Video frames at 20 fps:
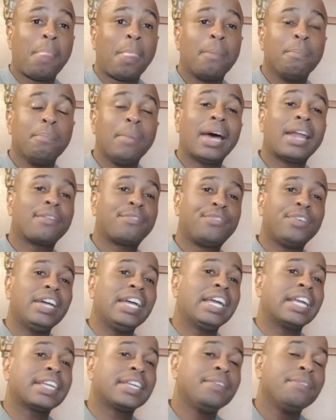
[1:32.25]
Matter of
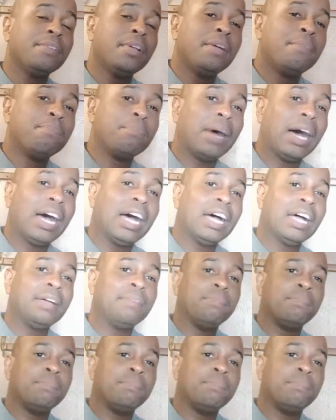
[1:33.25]
fact, my